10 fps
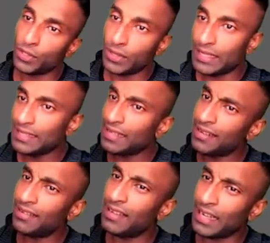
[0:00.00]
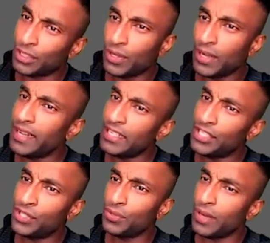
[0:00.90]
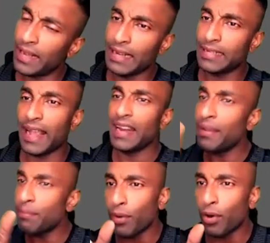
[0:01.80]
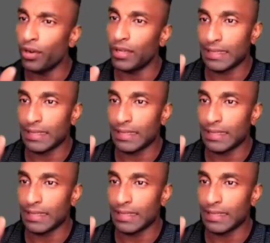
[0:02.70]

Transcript: So these are actually issued against any bond.